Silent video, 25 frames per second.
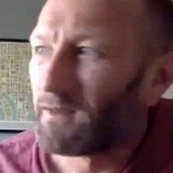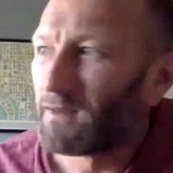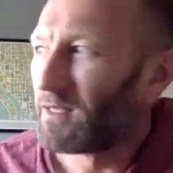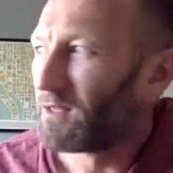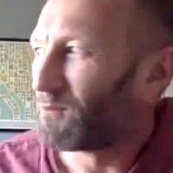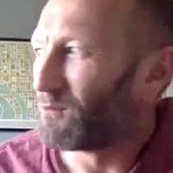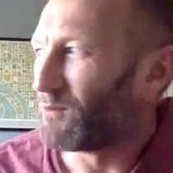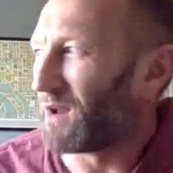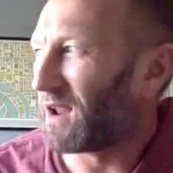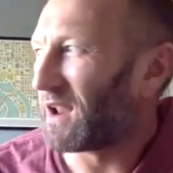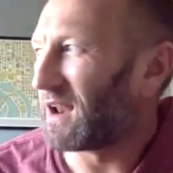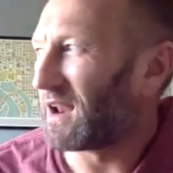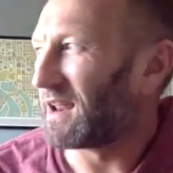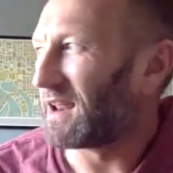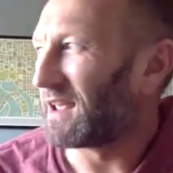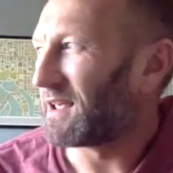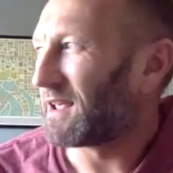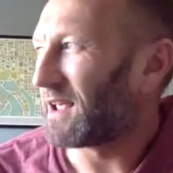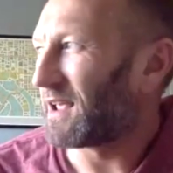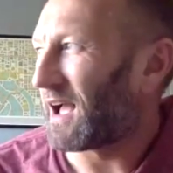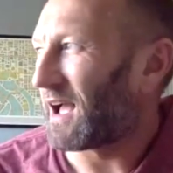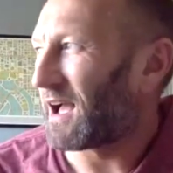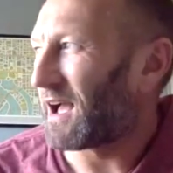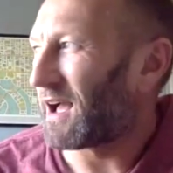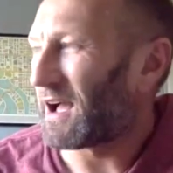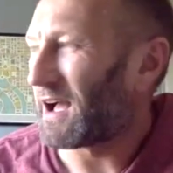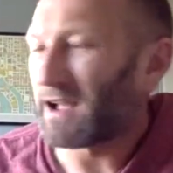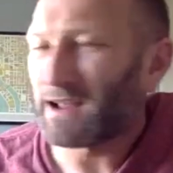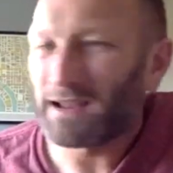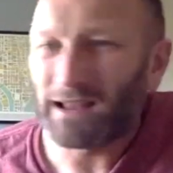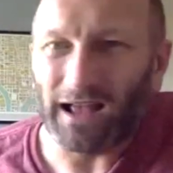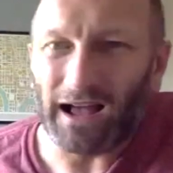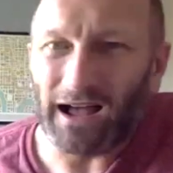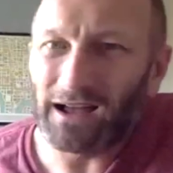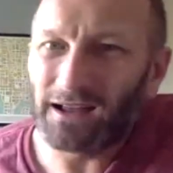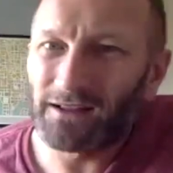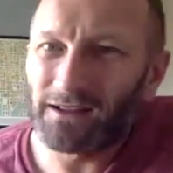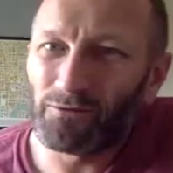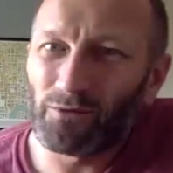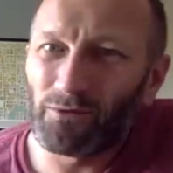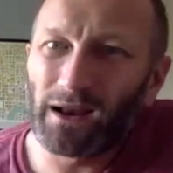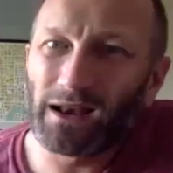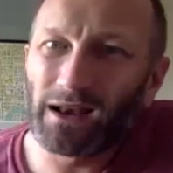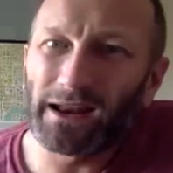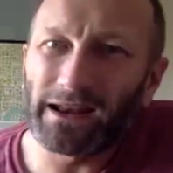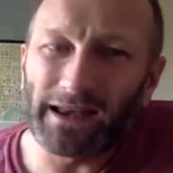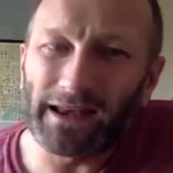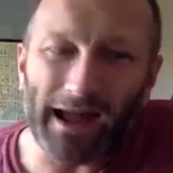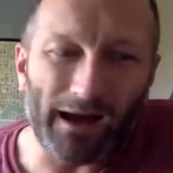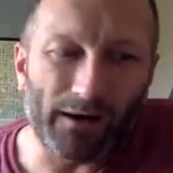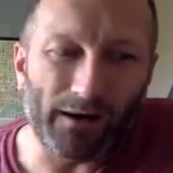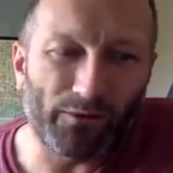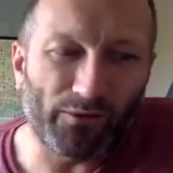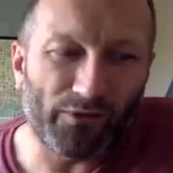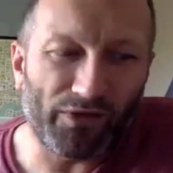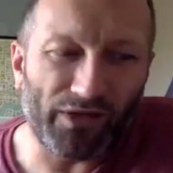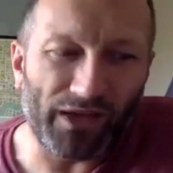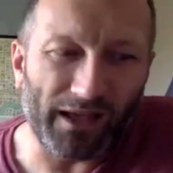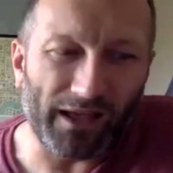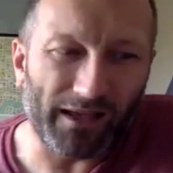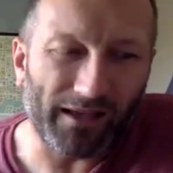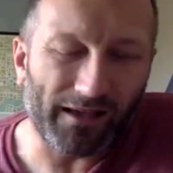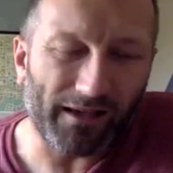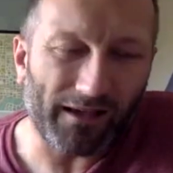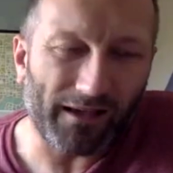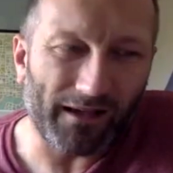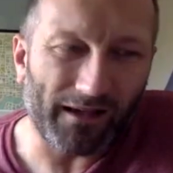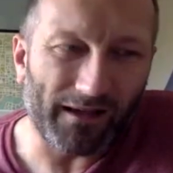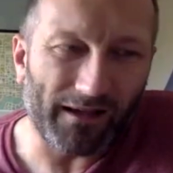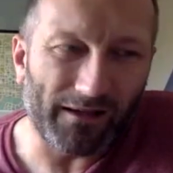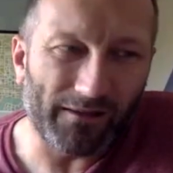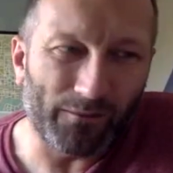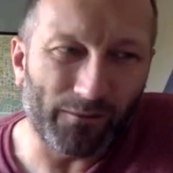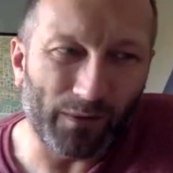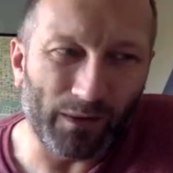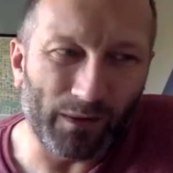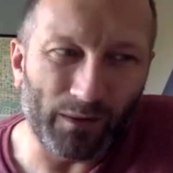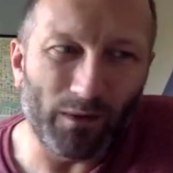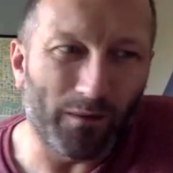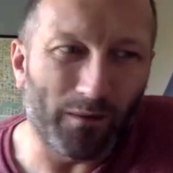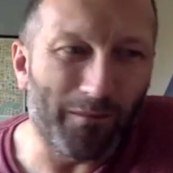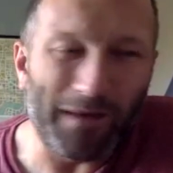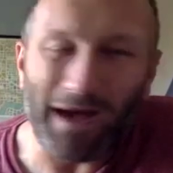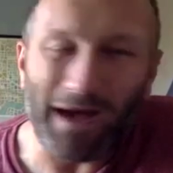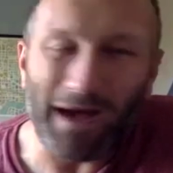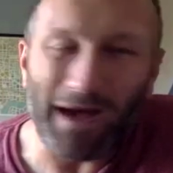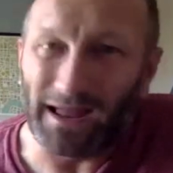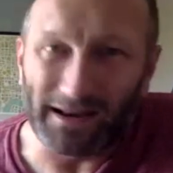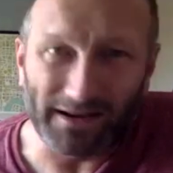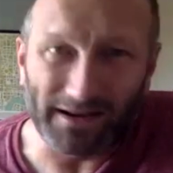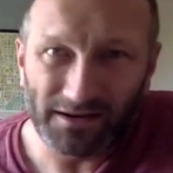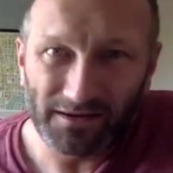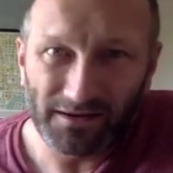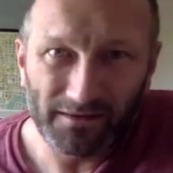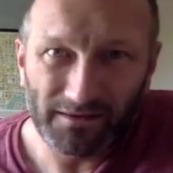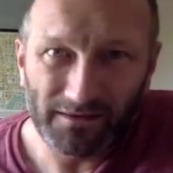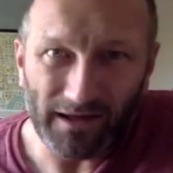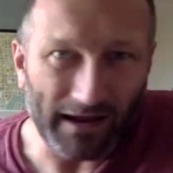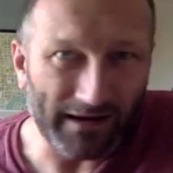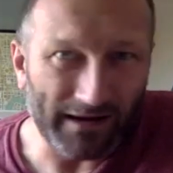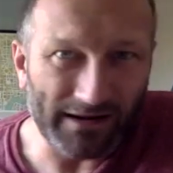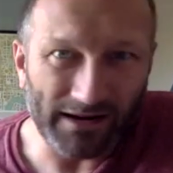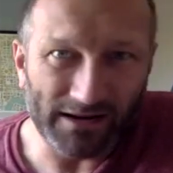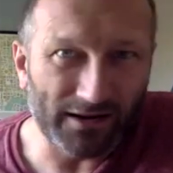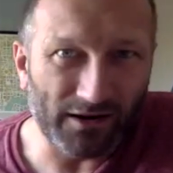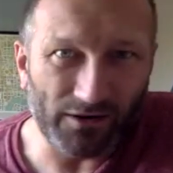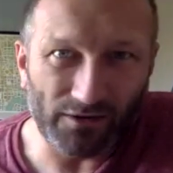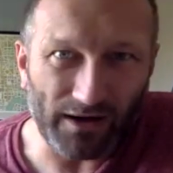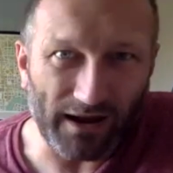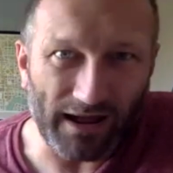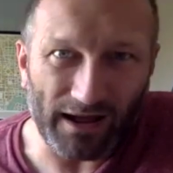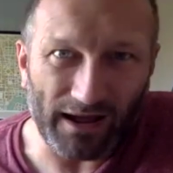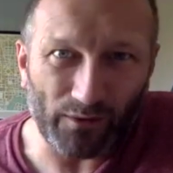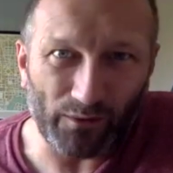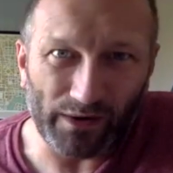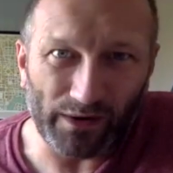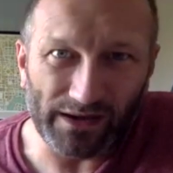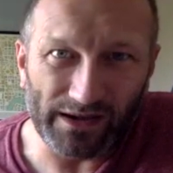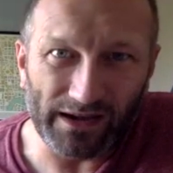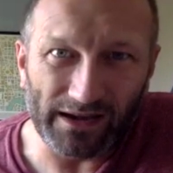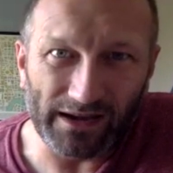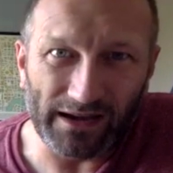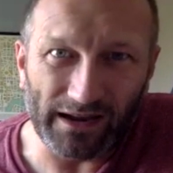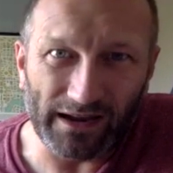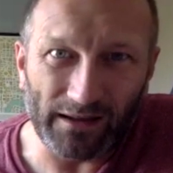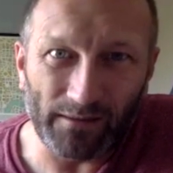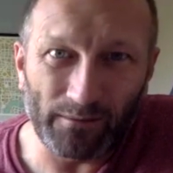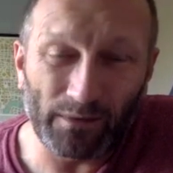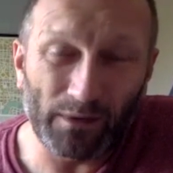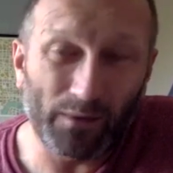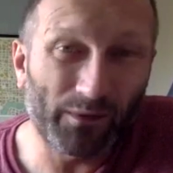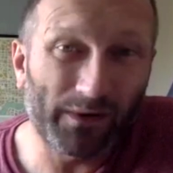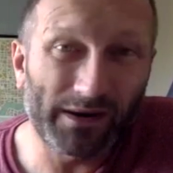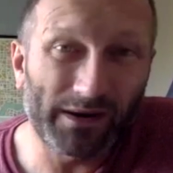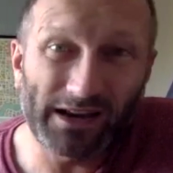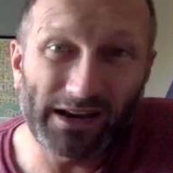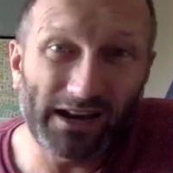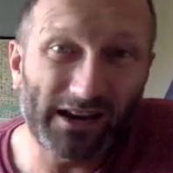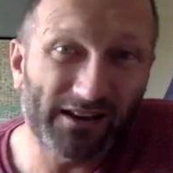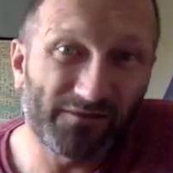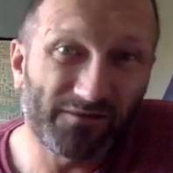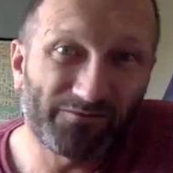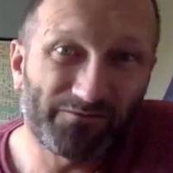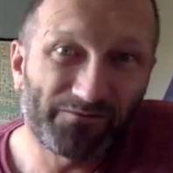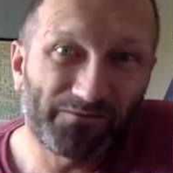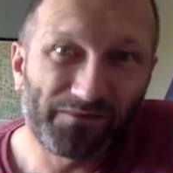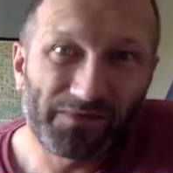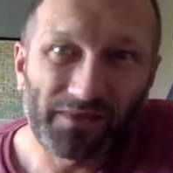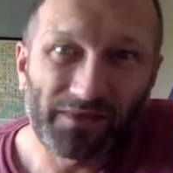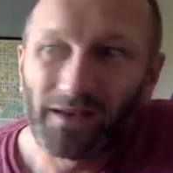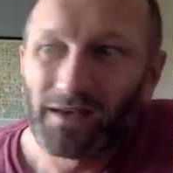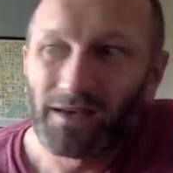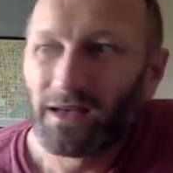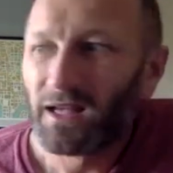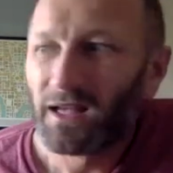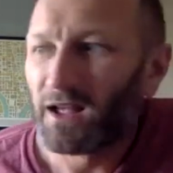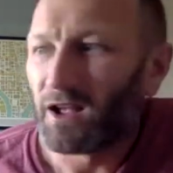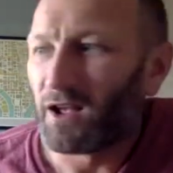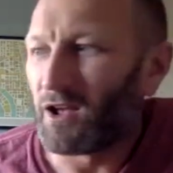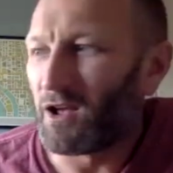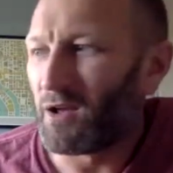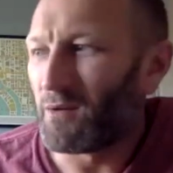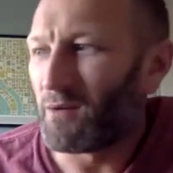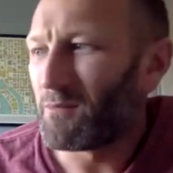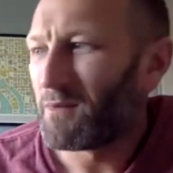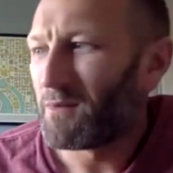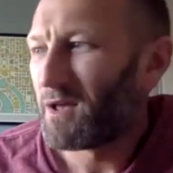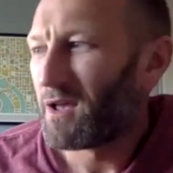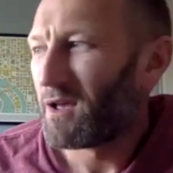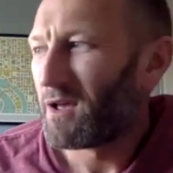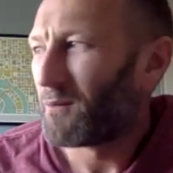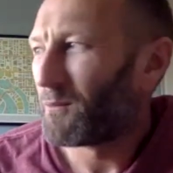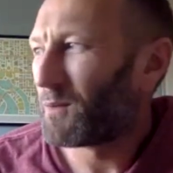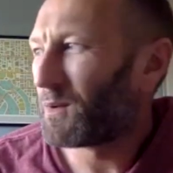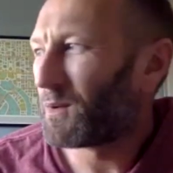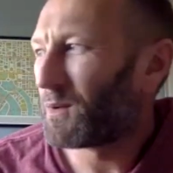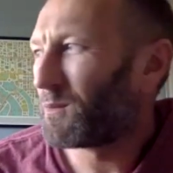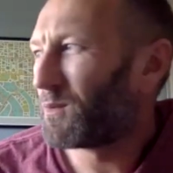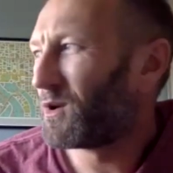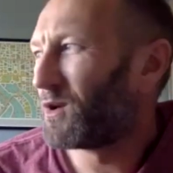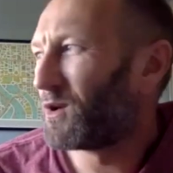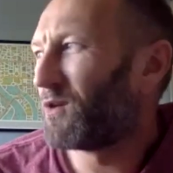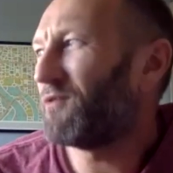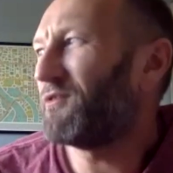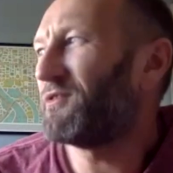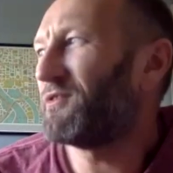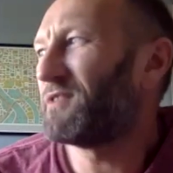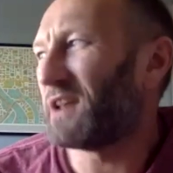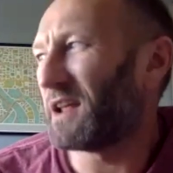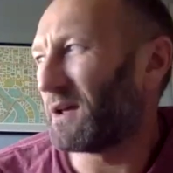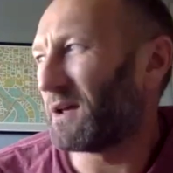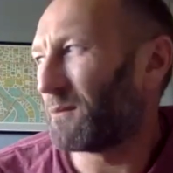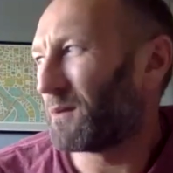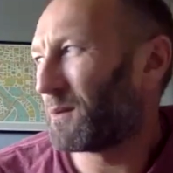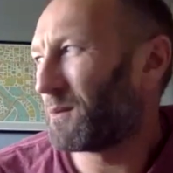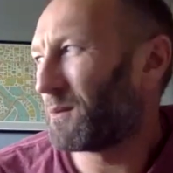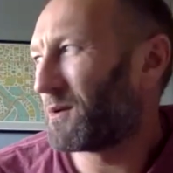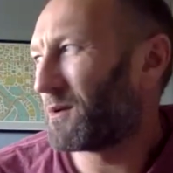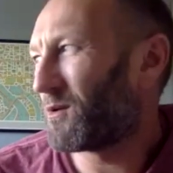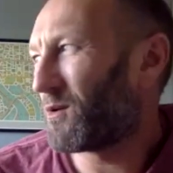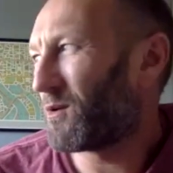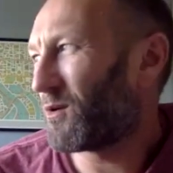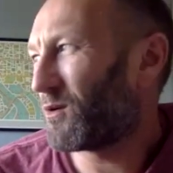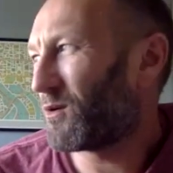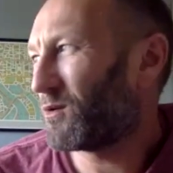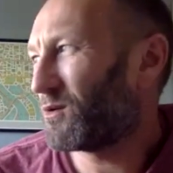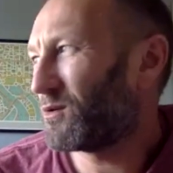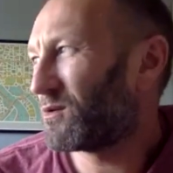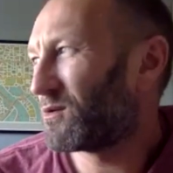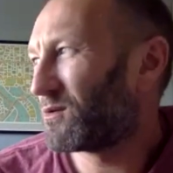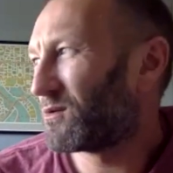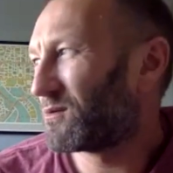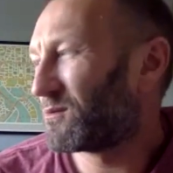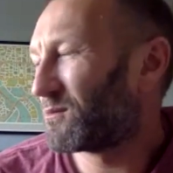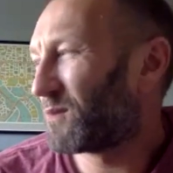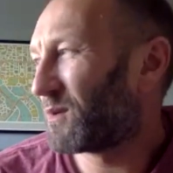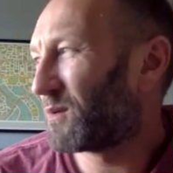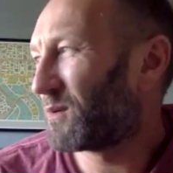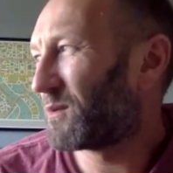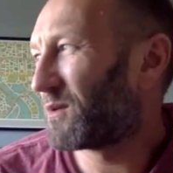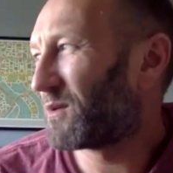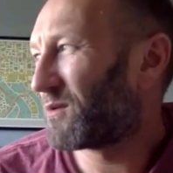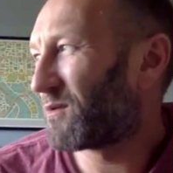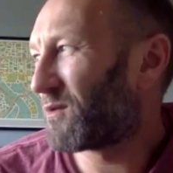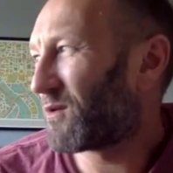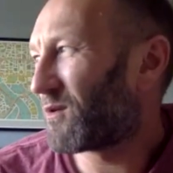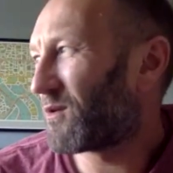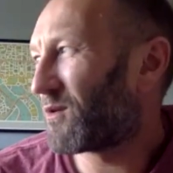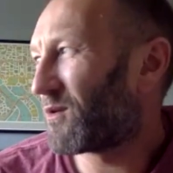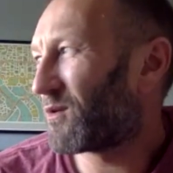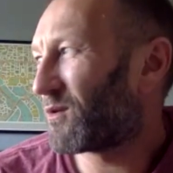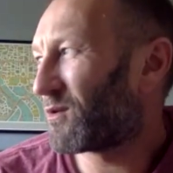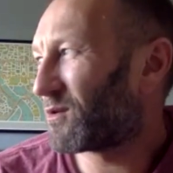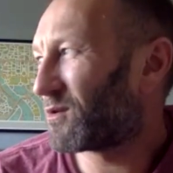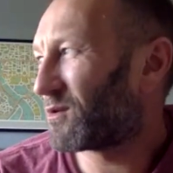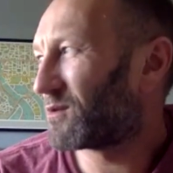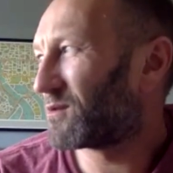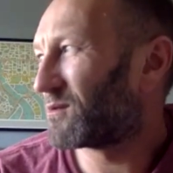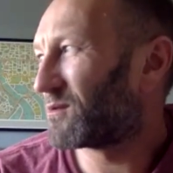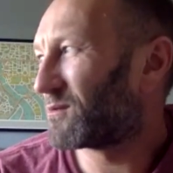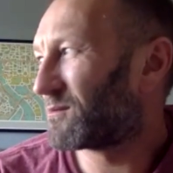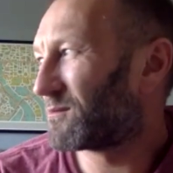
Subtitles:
really. I really now think we were mad, and I don't know how we did it, but we did. We loved it. We were all